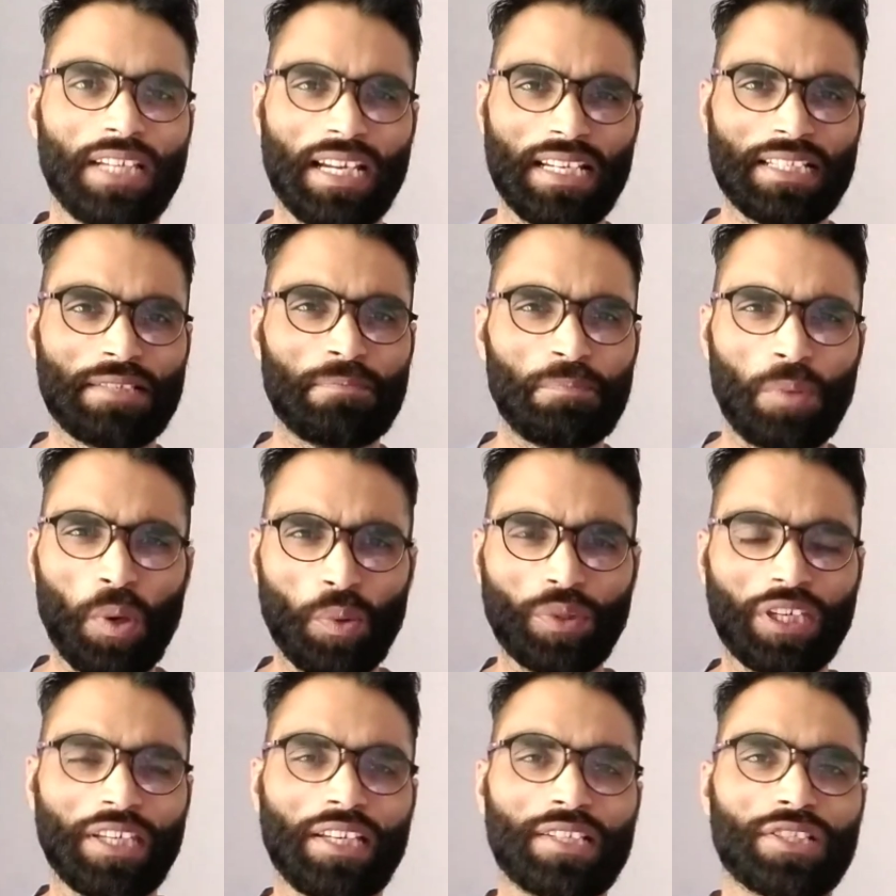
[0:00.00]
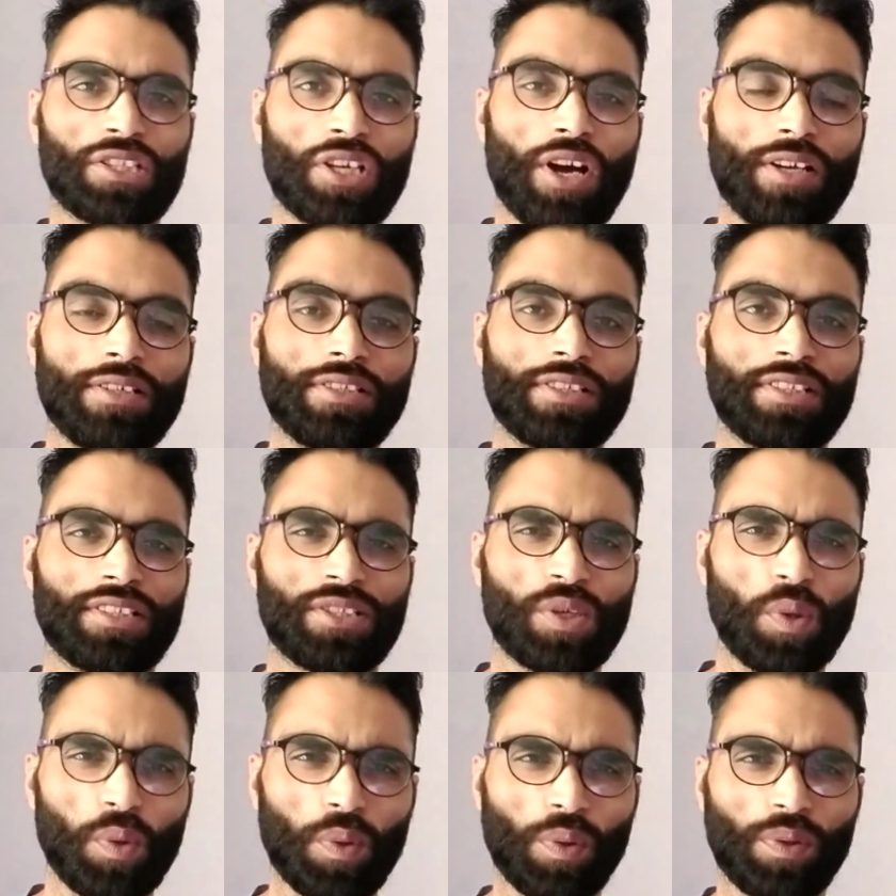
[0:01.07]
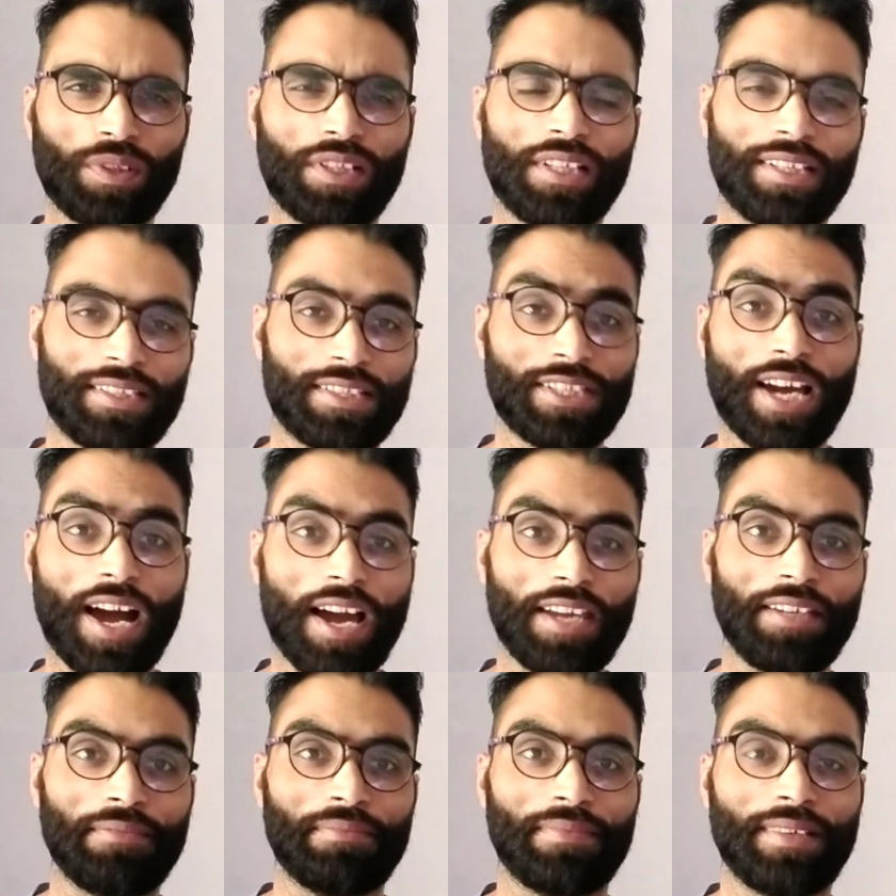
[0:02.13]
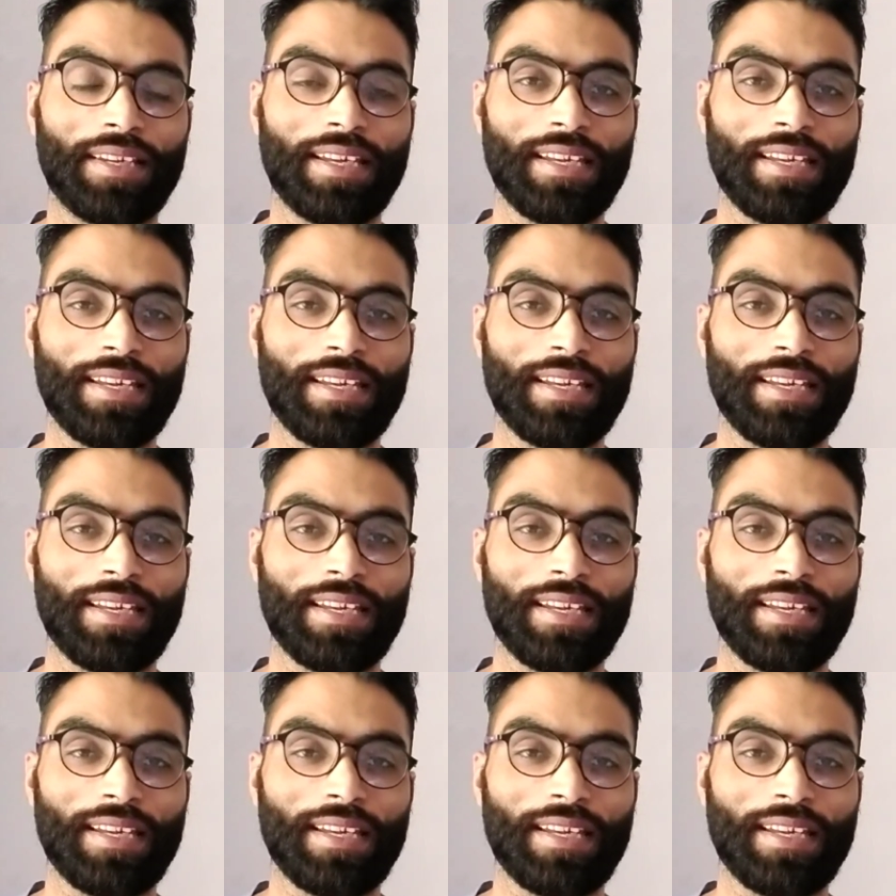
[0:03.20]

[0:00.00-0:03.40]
that is poking his conscience all the time,